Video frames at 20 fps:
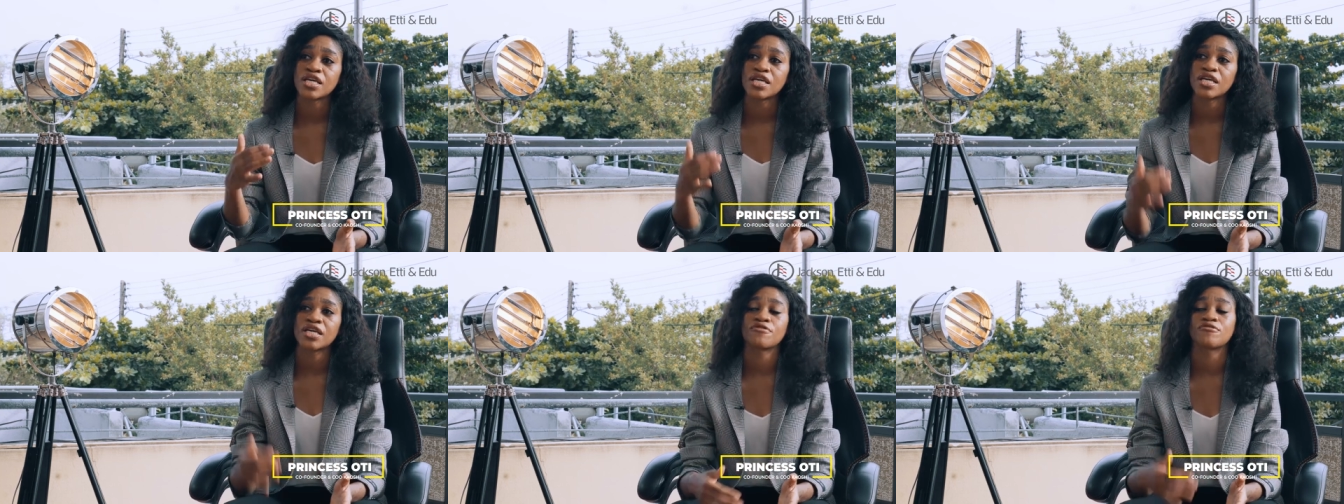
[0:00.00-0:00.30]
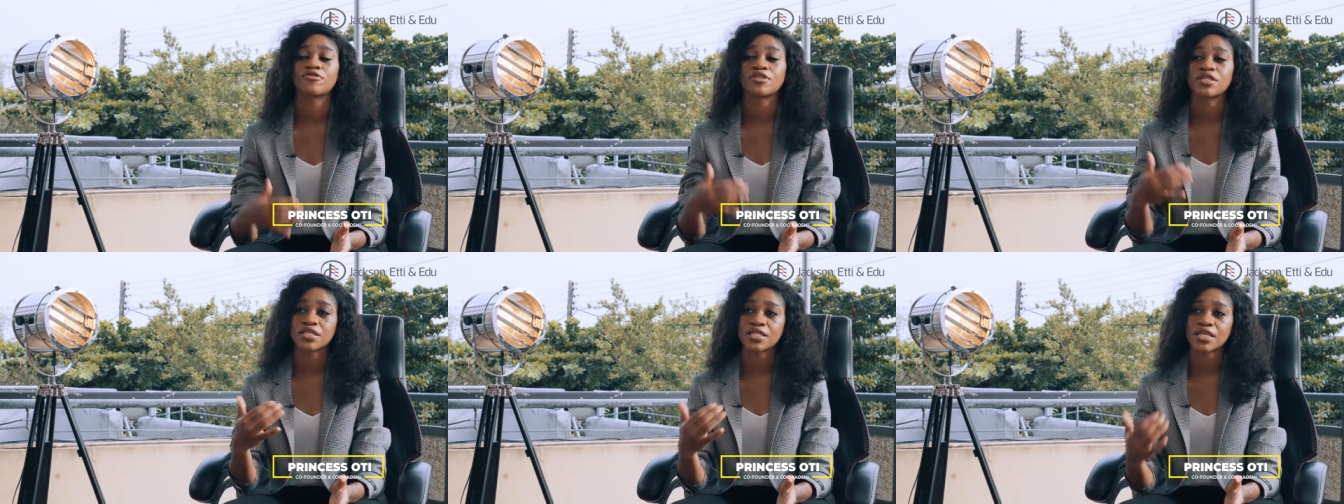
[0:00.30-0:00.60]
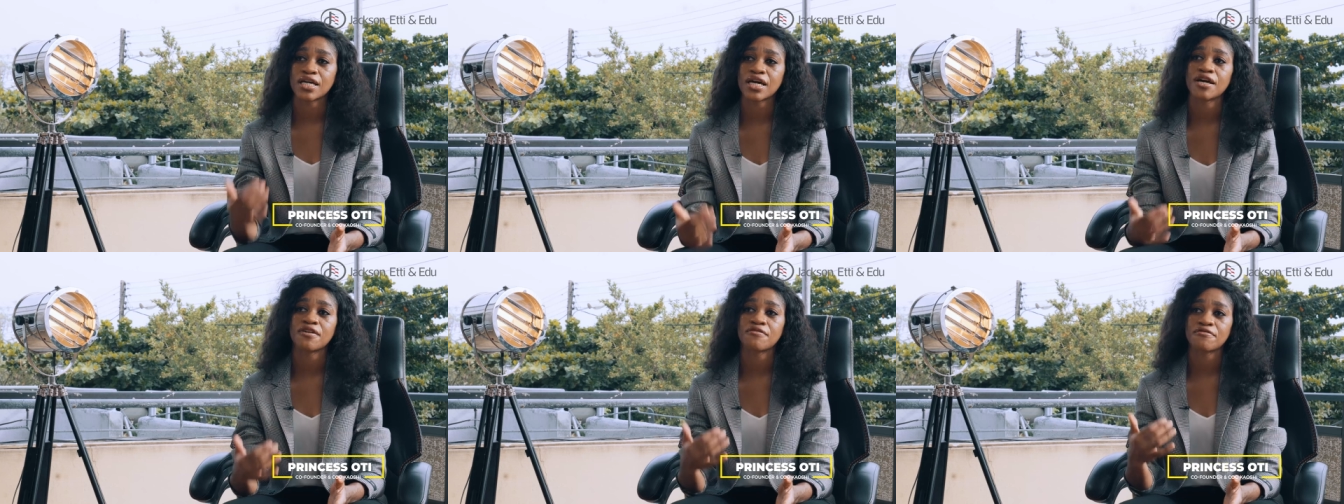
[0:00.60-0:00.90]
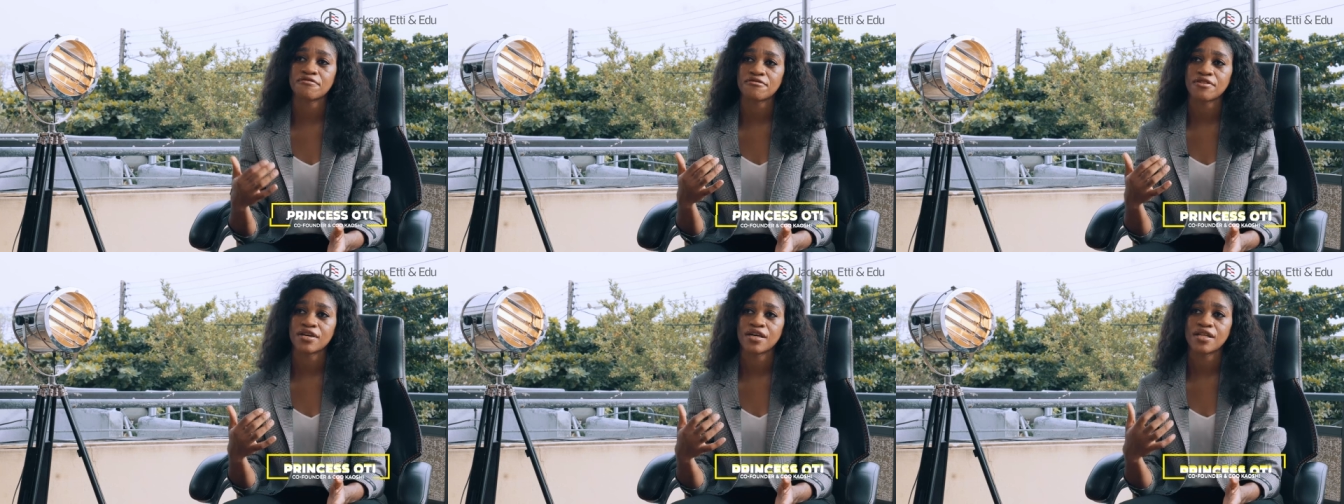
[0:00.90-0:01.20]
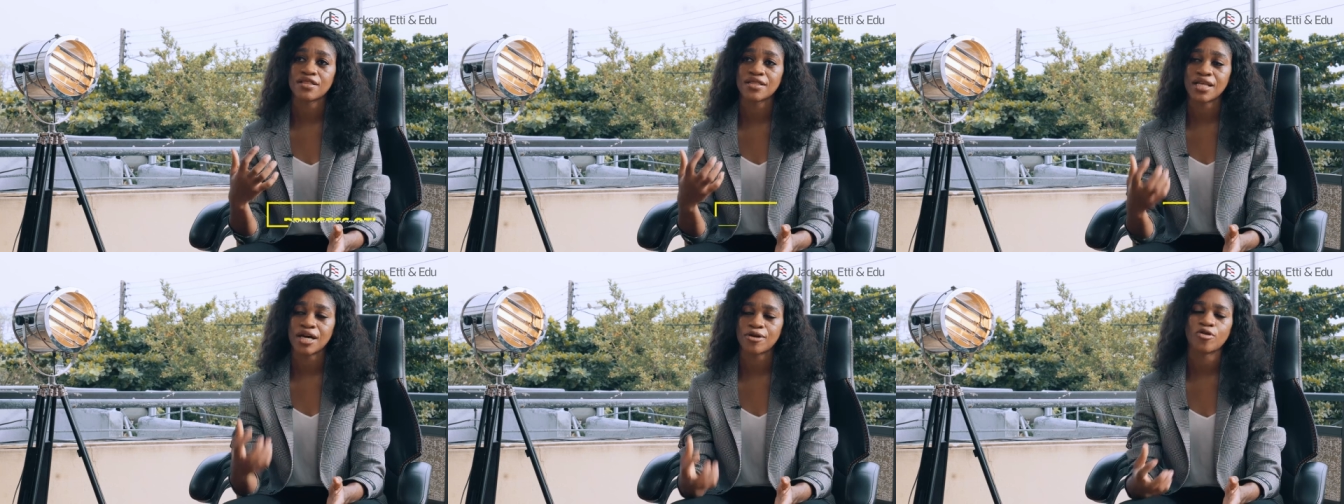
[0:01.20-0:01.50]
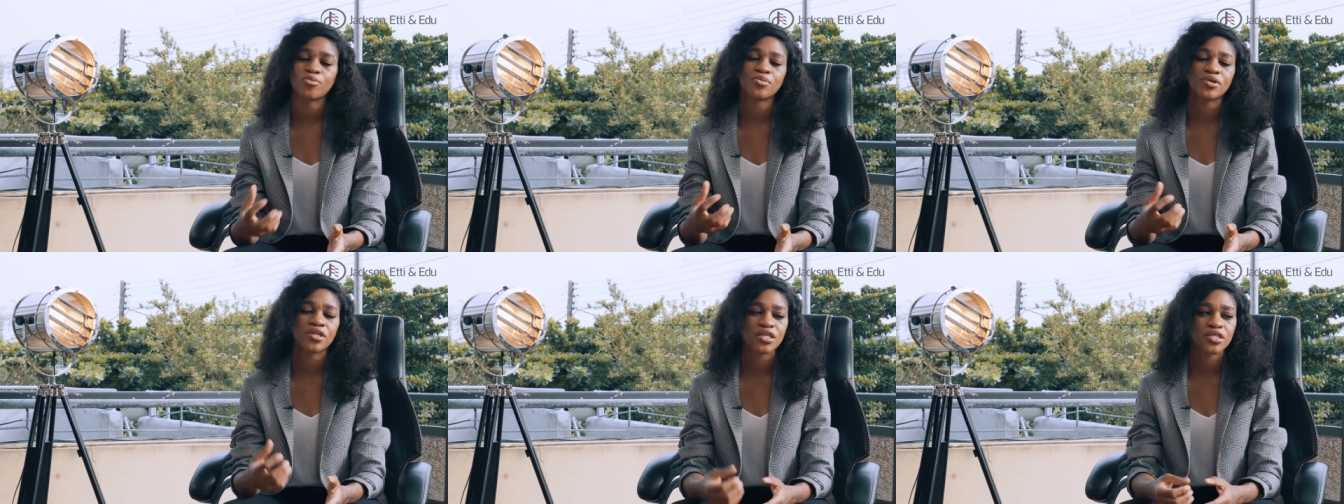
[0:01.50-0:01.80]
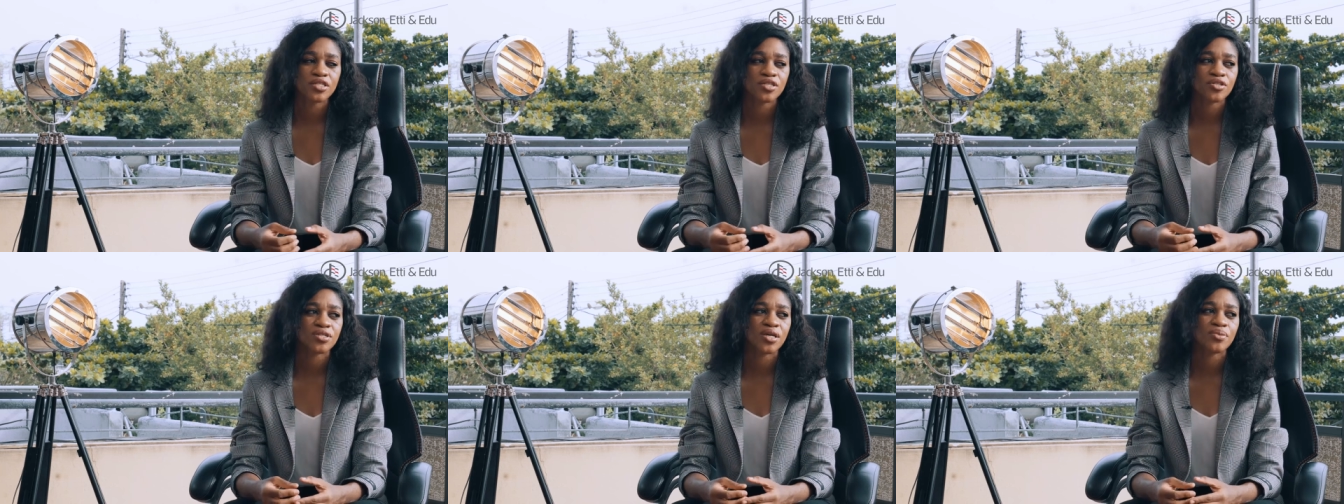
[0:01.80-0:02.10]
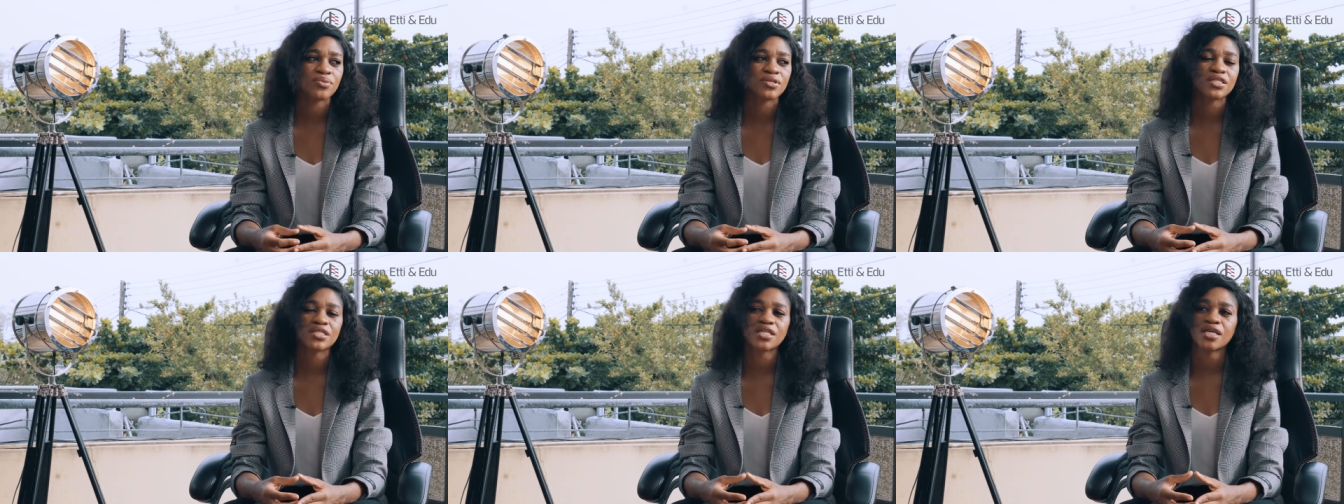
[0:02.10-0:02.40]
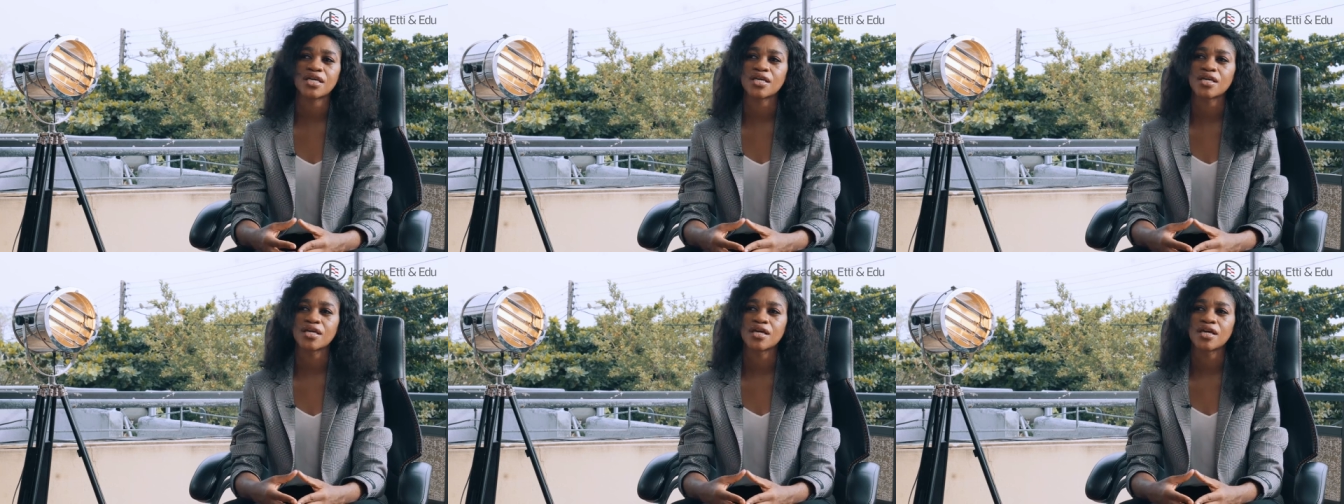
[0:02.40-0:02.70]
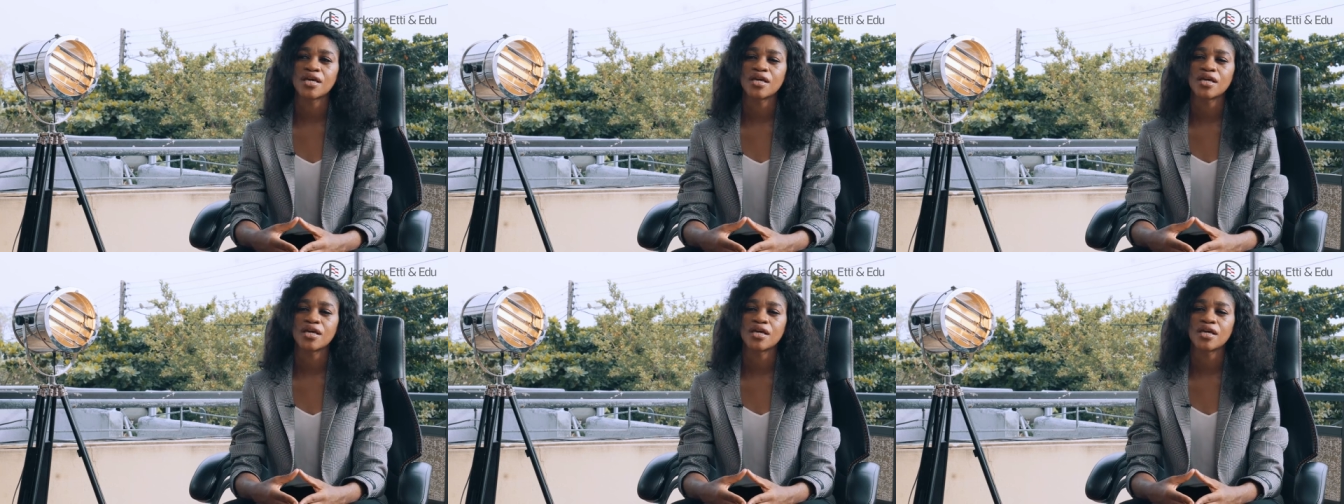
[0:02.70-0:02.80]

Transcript: if you didn't have that community. So I would say,